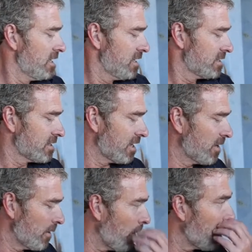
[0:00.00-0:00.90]

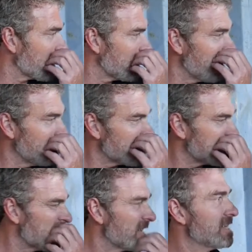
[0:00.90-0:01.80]
So I clamped
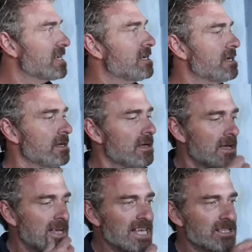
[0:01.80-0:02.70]
it
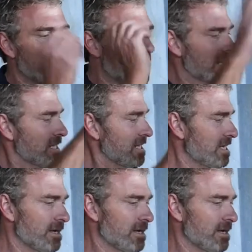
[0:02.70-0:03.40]
diagonally,